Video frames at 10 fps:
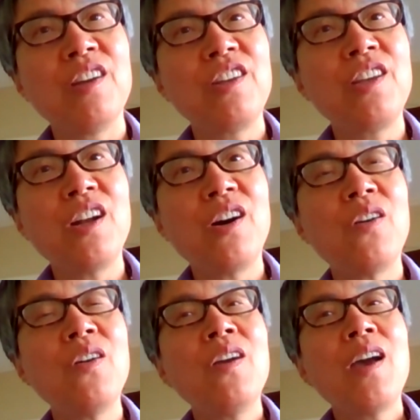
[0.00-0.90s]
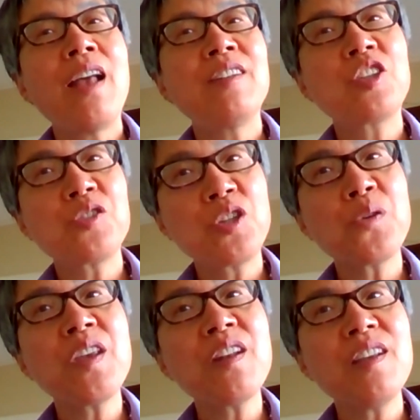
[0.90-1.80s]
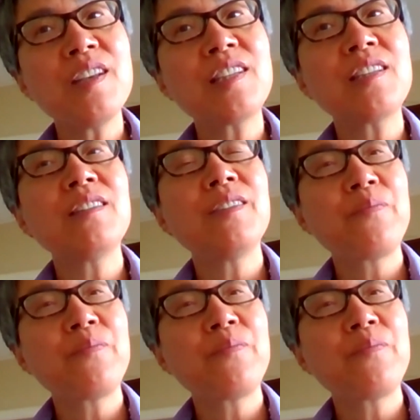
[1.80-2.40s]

And so during this